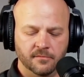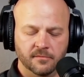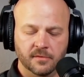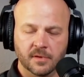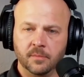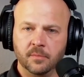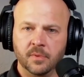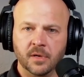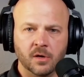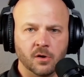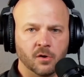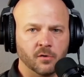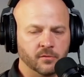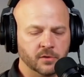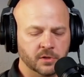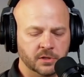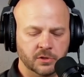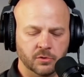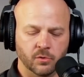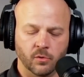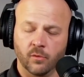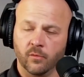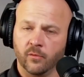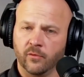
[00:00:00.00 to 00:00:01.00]
flipping
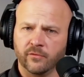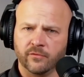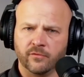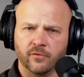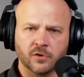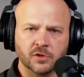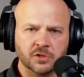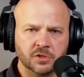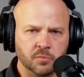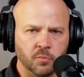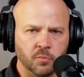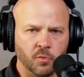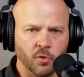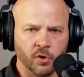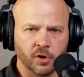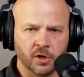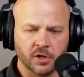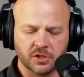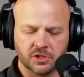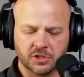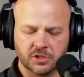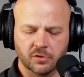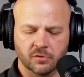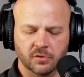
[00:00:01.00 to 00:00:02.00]
over to a reverse
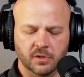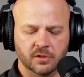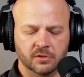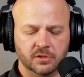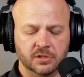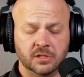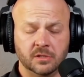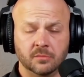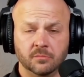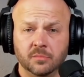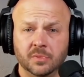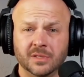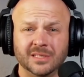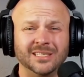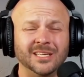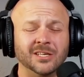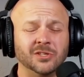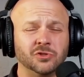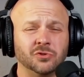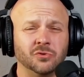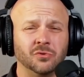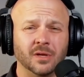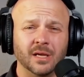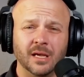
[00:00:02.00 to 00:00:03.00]
mortgage so there's some
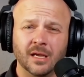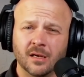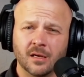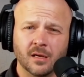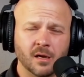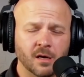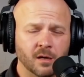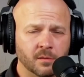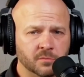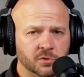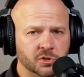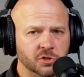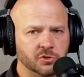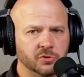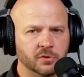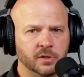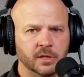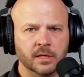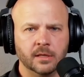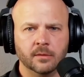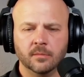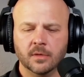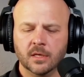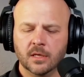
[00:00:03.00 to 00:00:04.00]
potential income
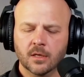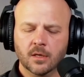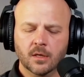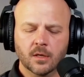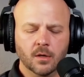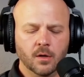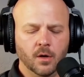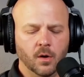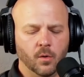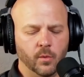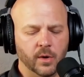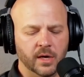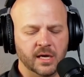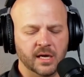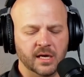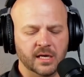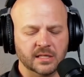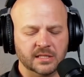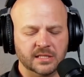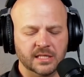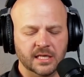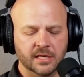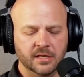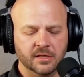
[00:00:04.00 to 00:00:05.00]
stream. We
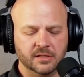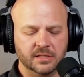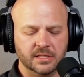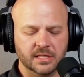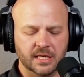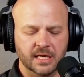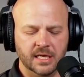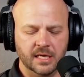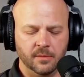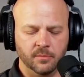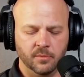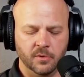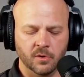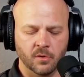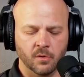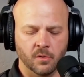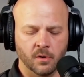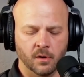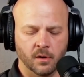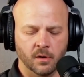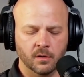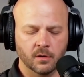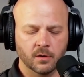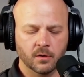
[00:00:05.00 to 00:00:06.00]
can continue to keep
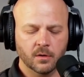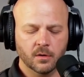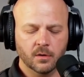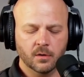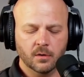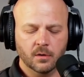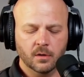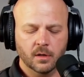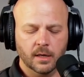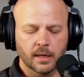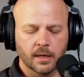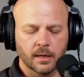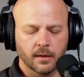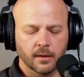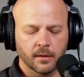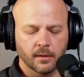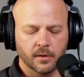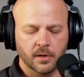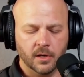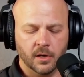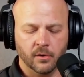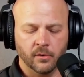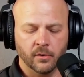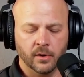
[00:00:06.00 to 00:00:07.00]
your
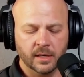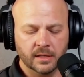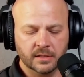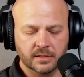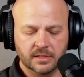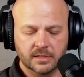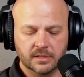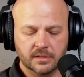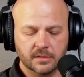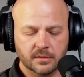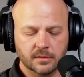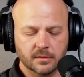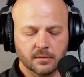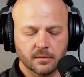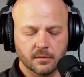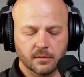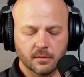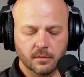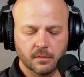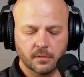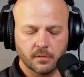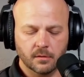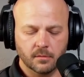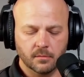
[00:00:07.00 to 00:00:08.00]
current
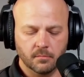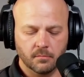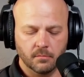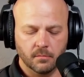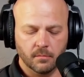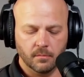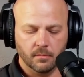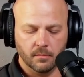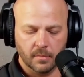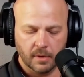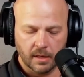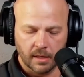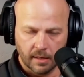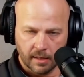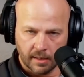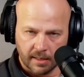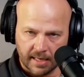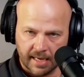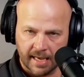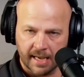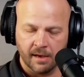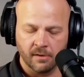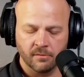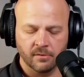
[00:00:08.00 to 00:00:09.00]

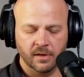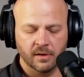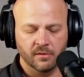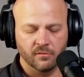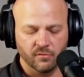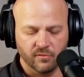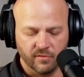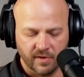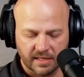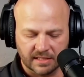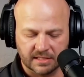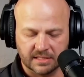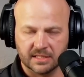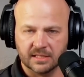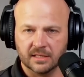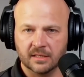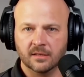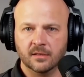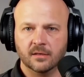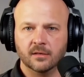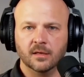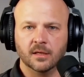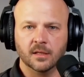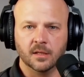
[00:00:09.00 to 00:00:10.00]
account
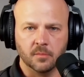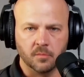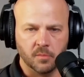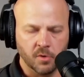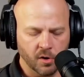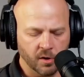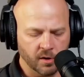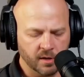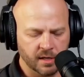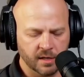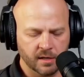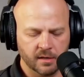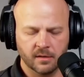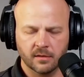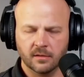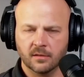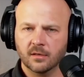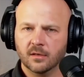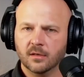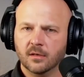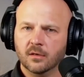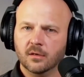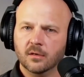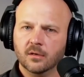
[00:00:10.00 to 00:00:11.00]
invested in the
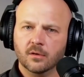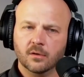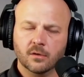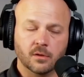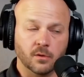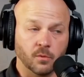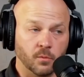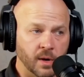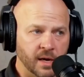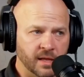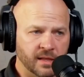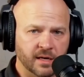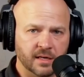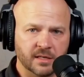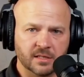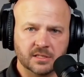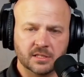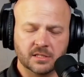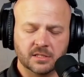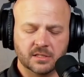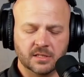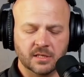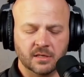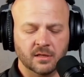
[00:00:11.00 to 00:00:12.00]
market the way that
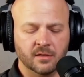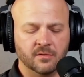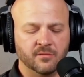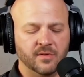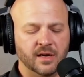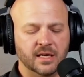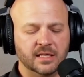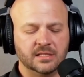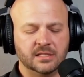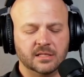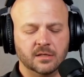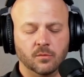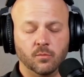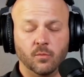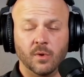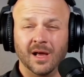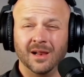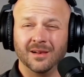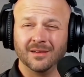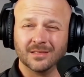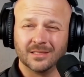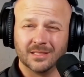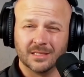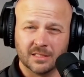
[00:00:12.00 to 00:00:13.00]
it's still invested
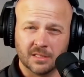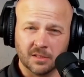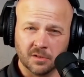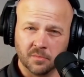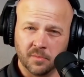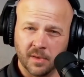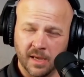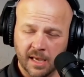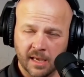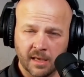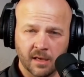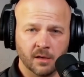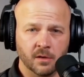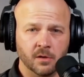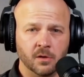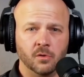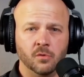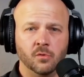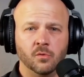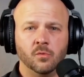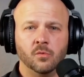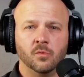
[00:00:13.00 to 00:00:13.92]
while it's still paying